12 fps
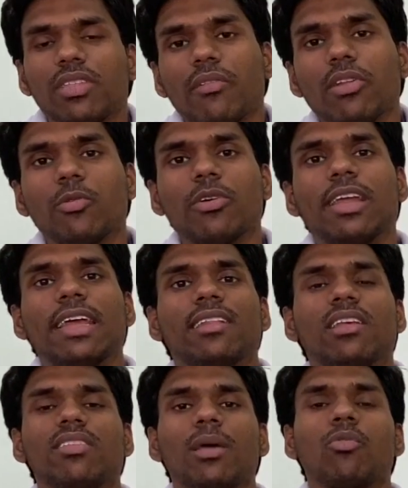seventh one, in
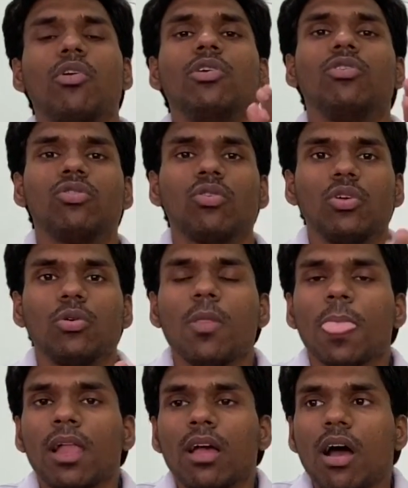this I am going to show you
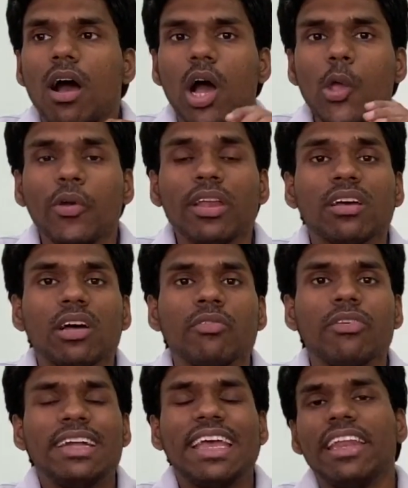how you can
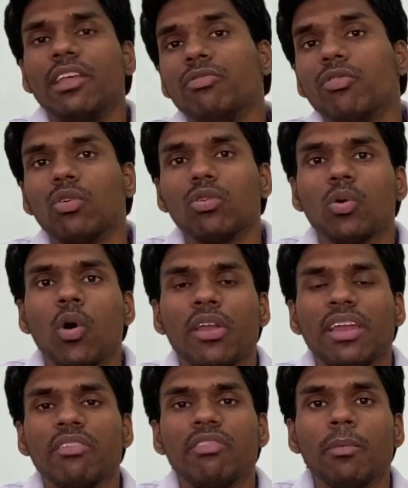convert any photo or
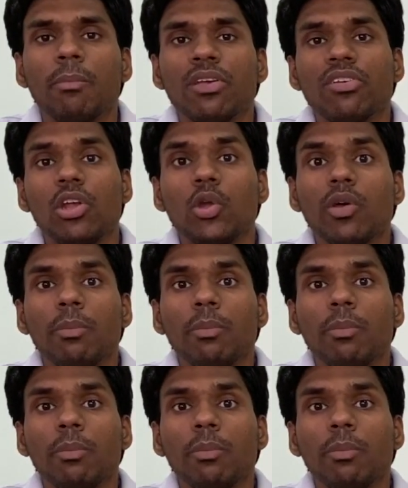any web page into a